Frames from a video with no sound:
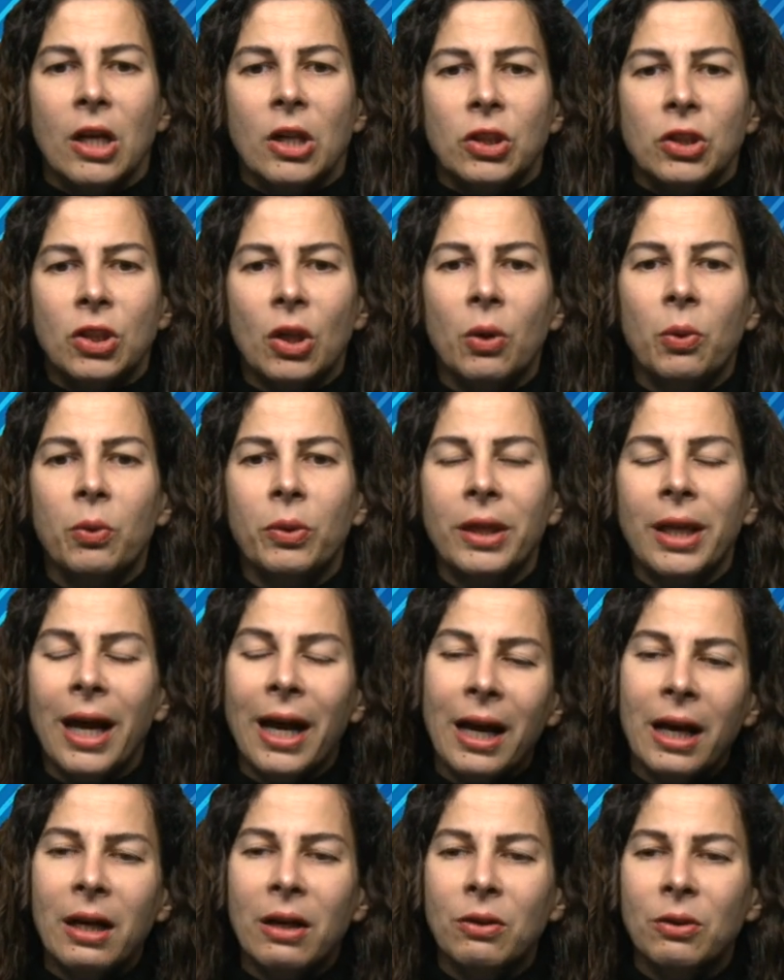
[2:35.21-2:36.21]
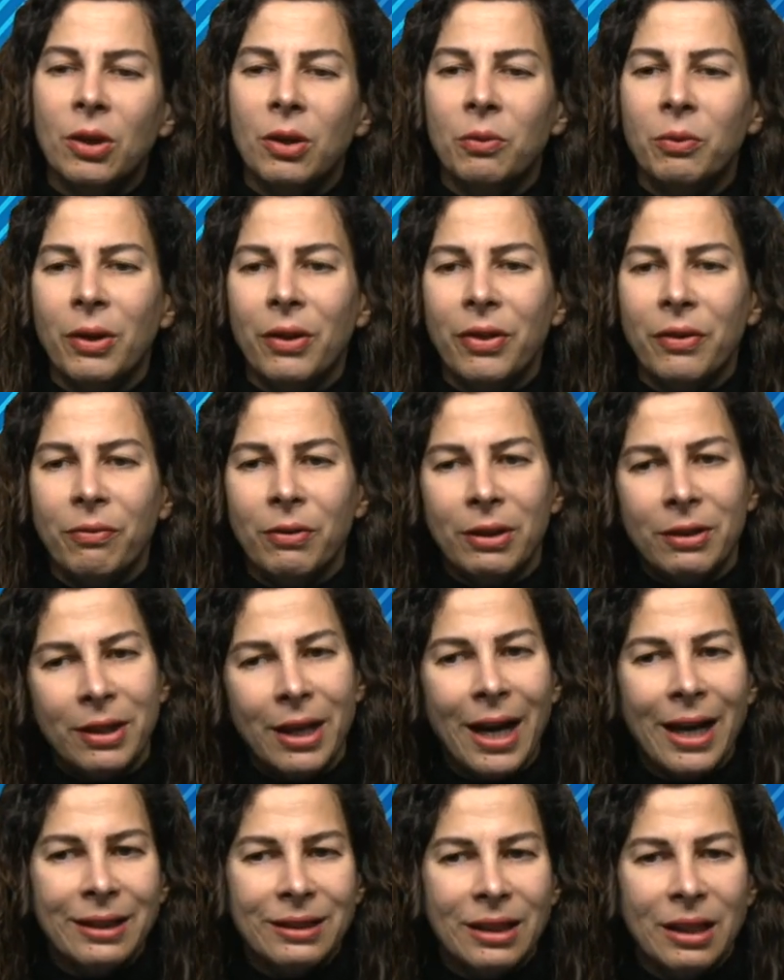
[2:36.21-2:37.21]
So now, with
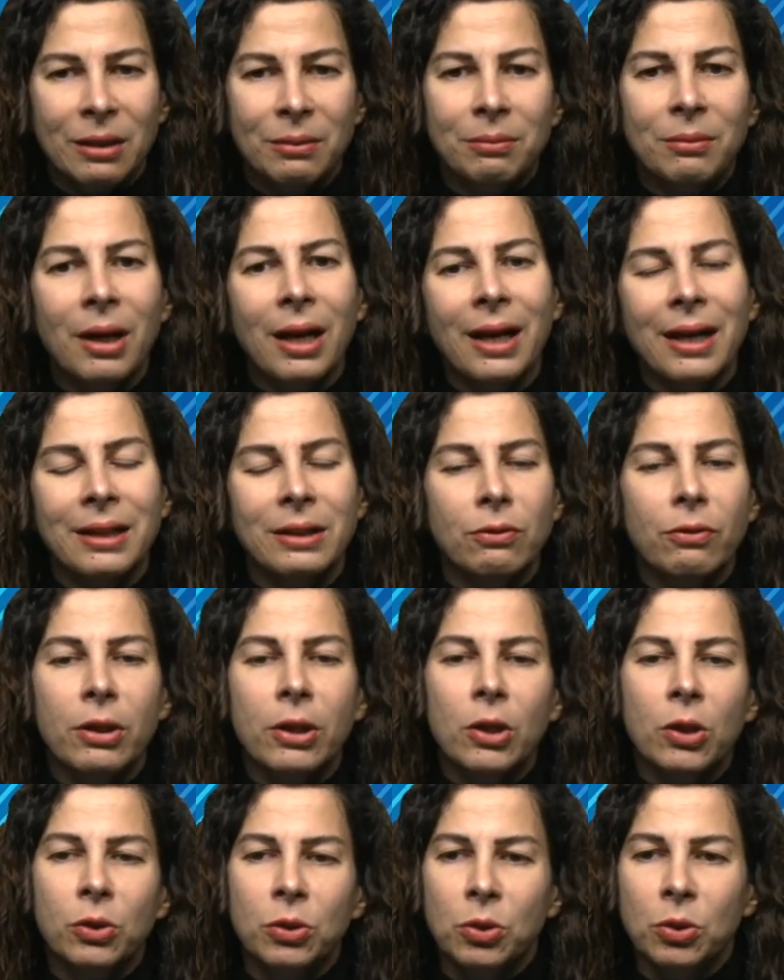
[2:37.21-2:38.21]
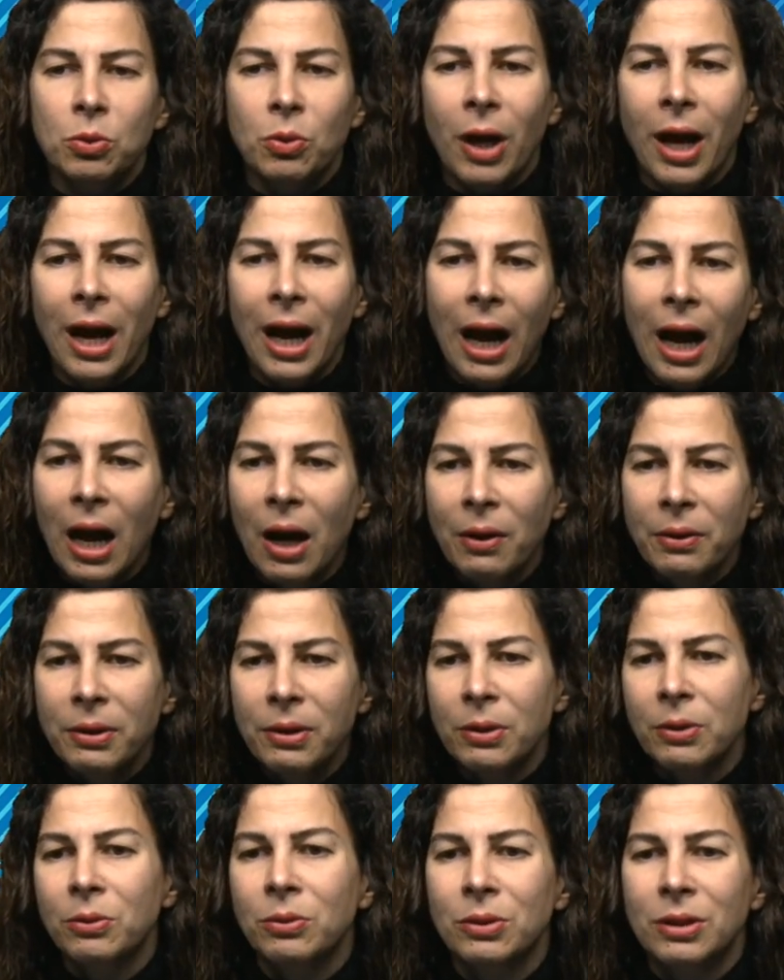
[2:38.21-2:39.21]
that in mind, we go to how
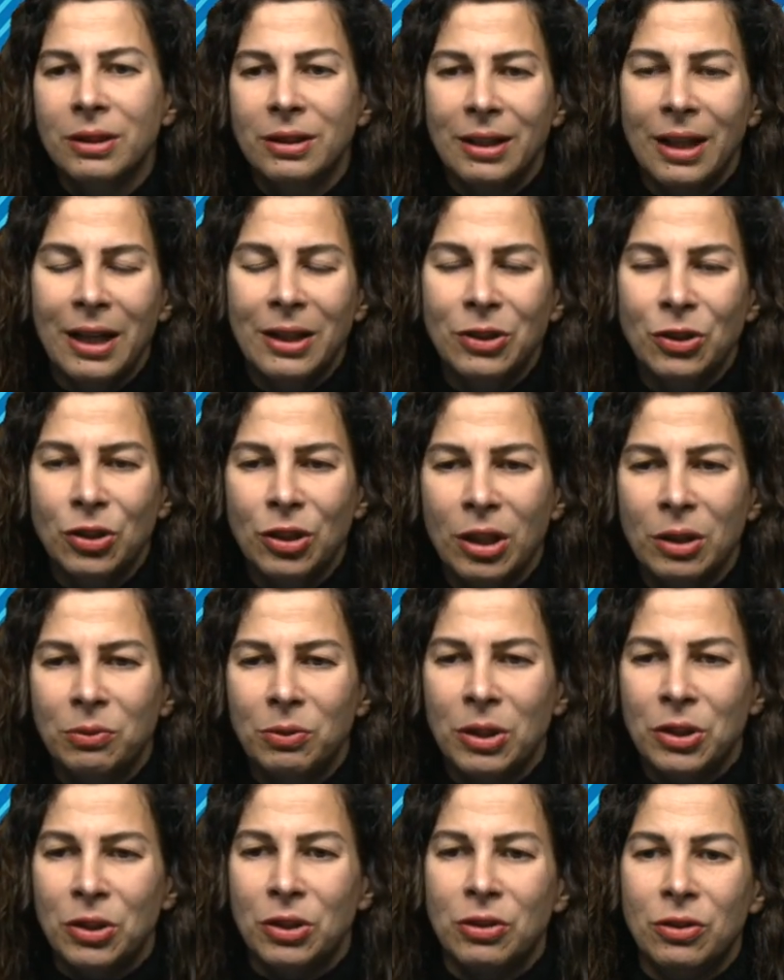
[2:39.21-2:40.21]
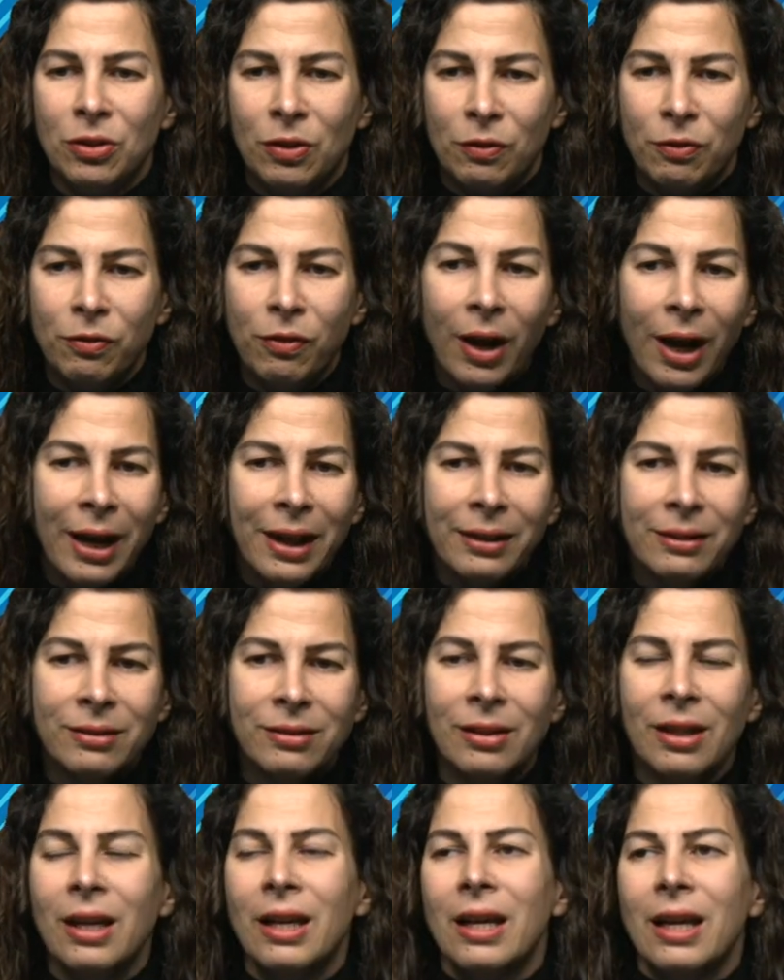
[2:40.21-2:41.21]
you instantiate register
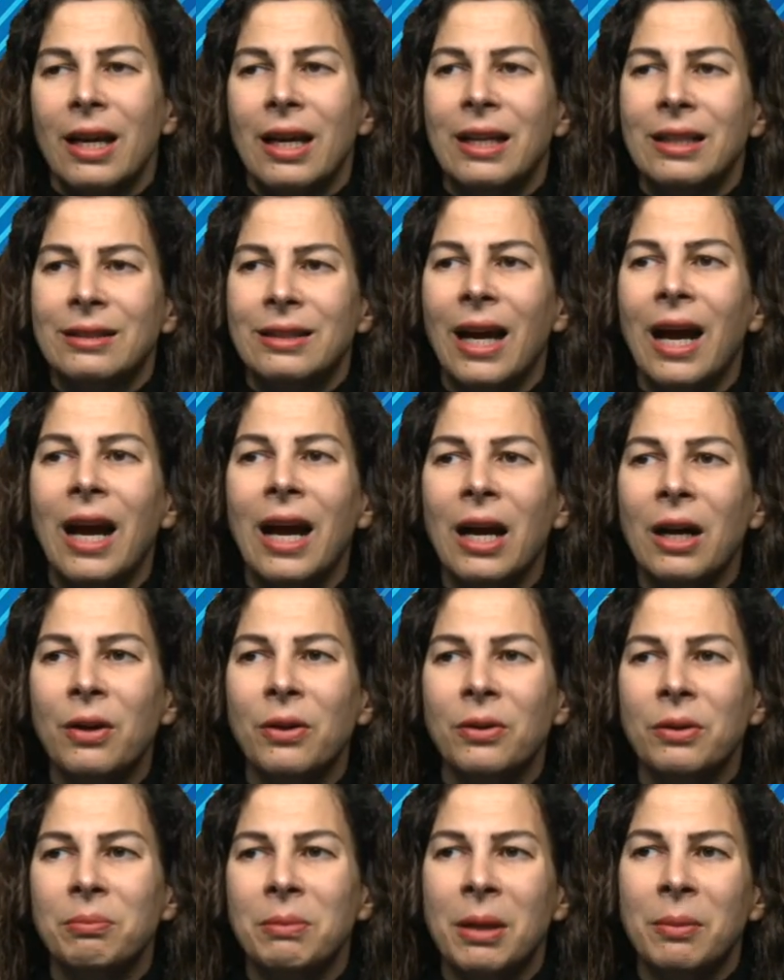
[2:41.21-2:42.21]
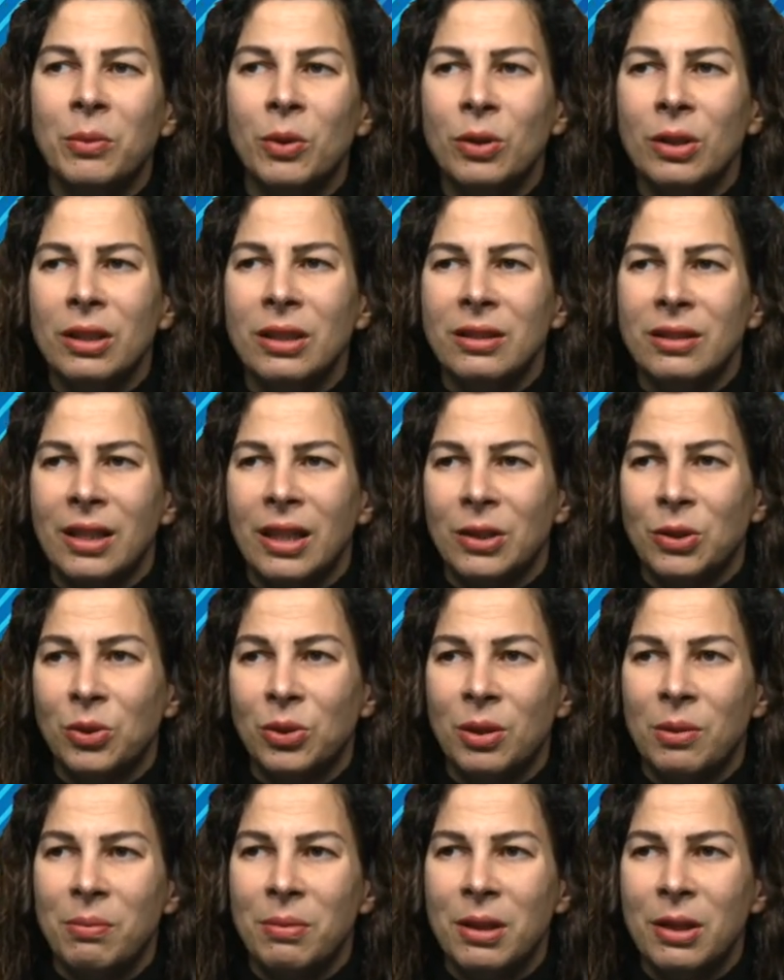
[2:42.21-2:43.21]
files and how memory is
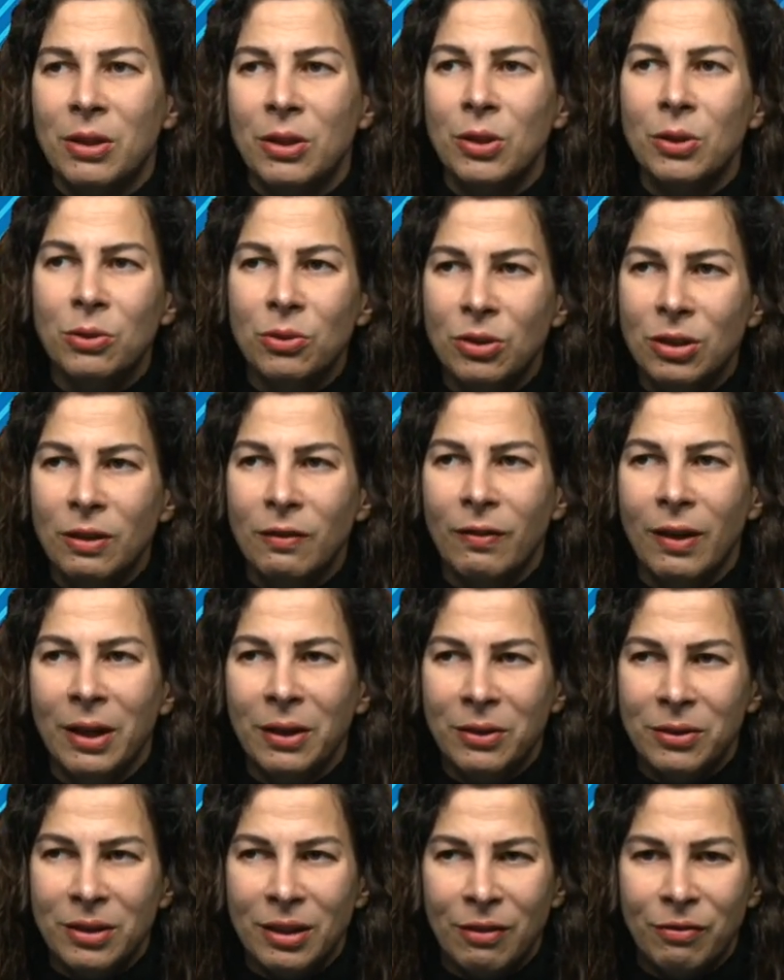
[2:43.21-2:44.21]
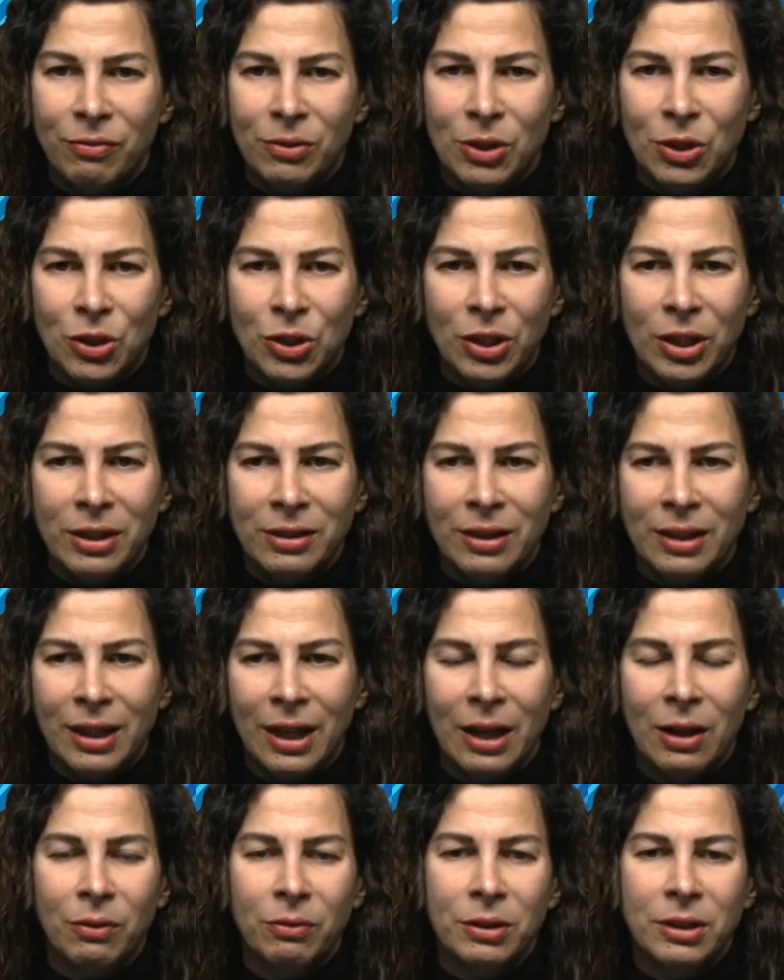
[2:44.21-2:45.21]
actually being used in various FPGAs and
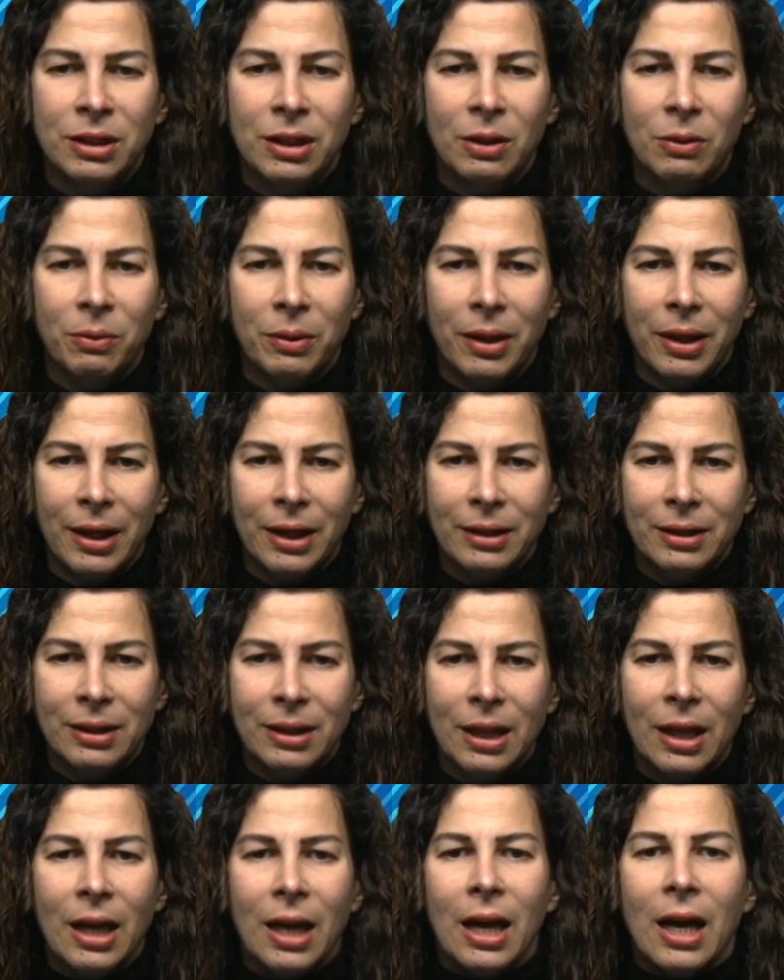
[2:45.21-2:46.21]
how we deal with it.